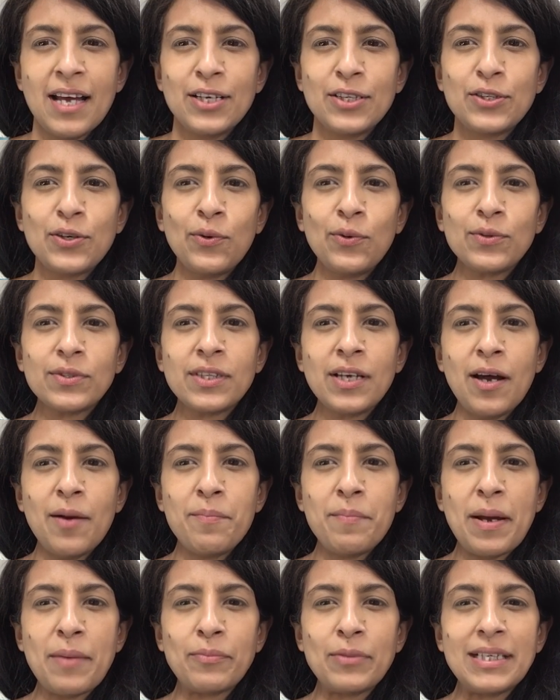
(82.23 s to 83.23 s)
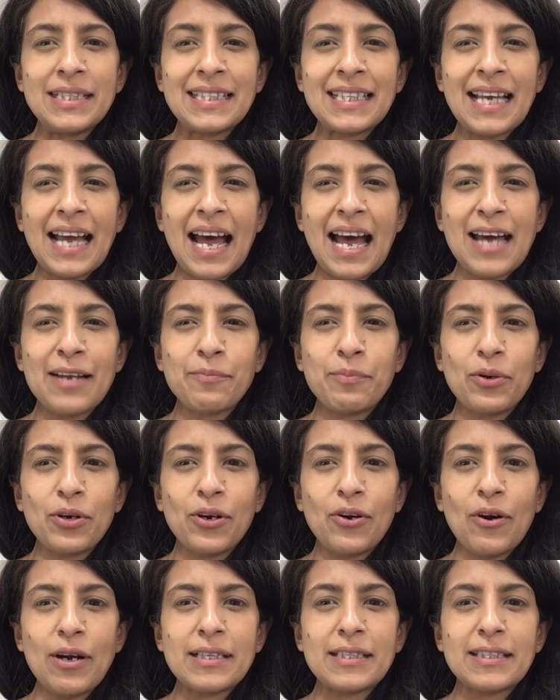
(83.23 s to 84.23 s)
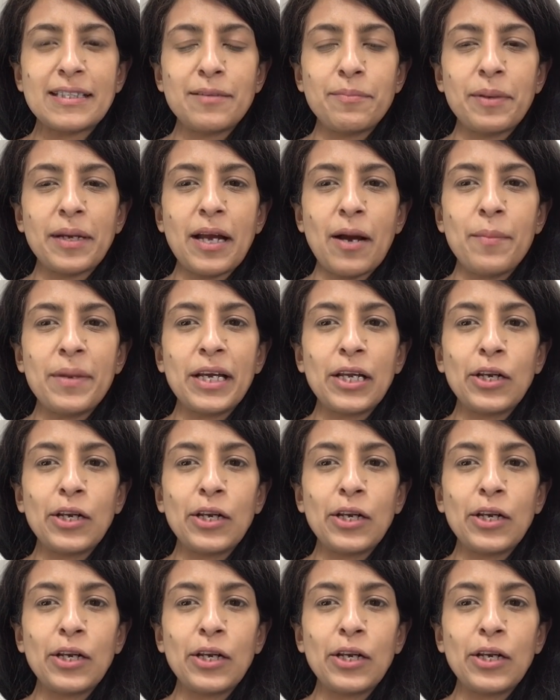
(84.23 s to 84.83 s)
Short-term memories can progress to becoming